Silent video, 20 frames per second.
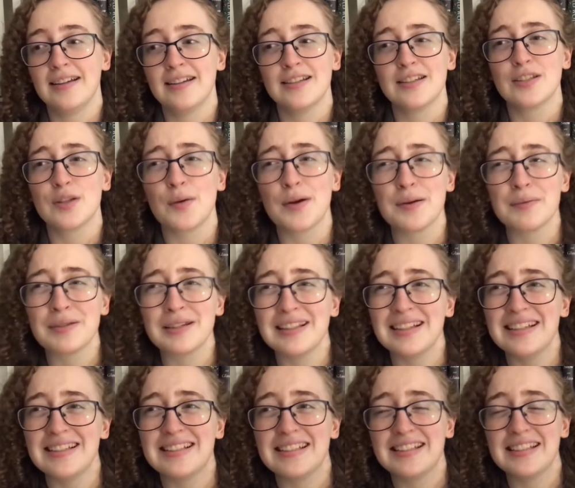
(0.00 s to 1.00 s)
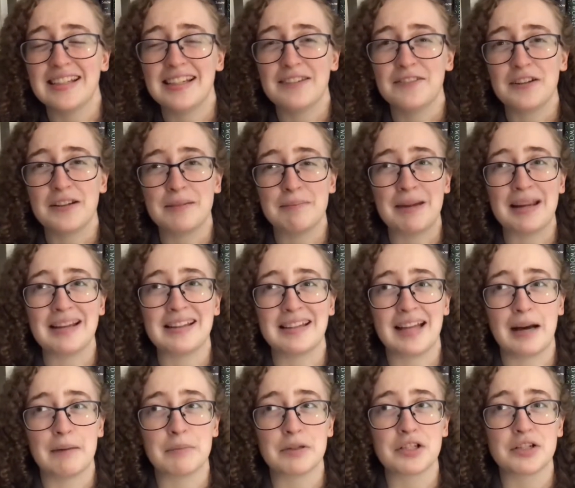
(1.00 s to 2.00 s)
So I really didn't even make
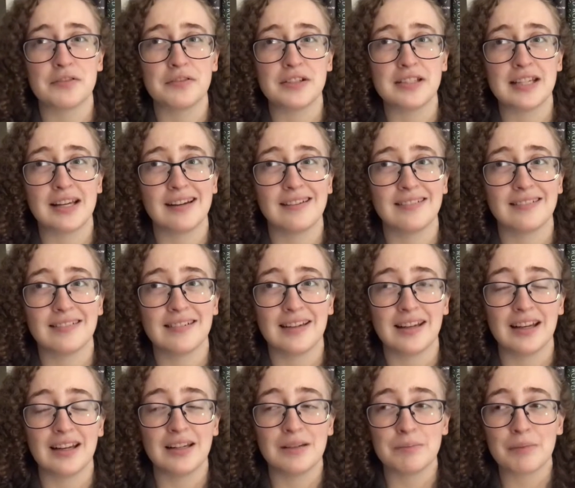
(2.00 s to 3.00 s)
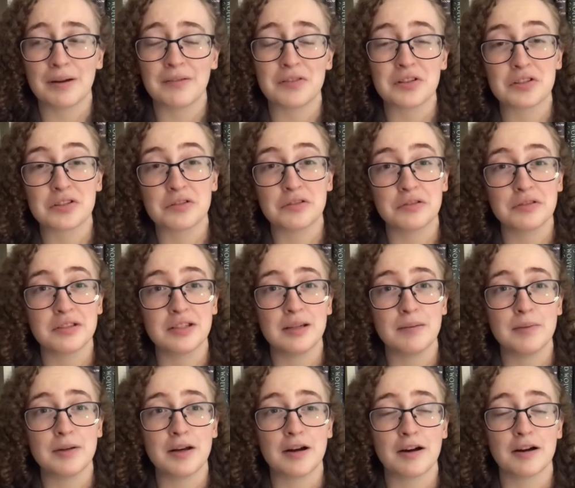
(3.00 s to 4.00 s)
that much of a dent in my physical
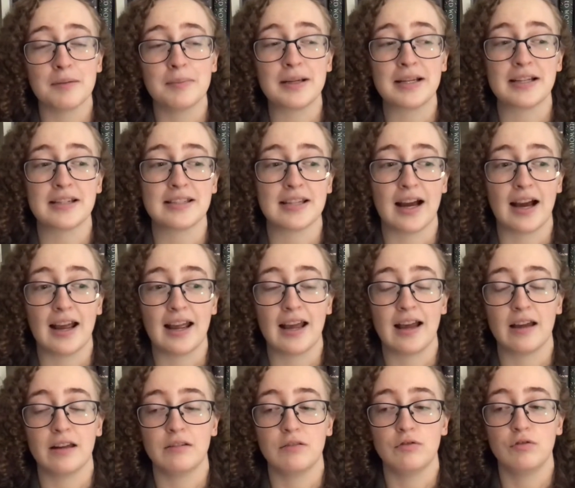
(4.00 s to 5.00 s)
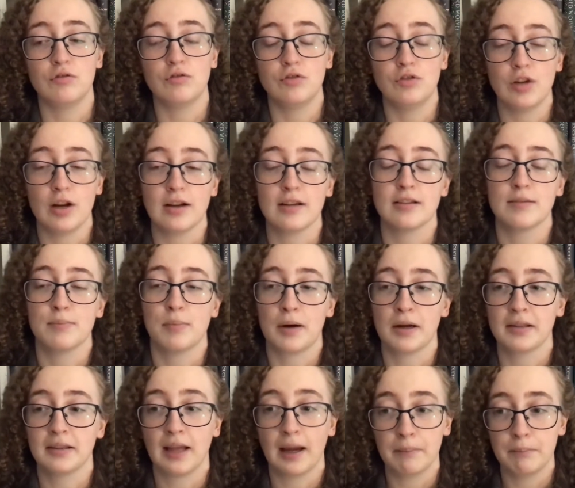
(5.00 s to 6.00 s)
TBR because I had just
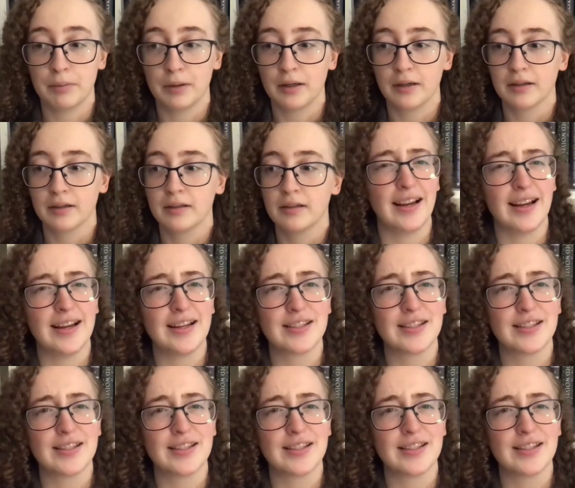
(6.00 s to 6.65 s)
bought that book.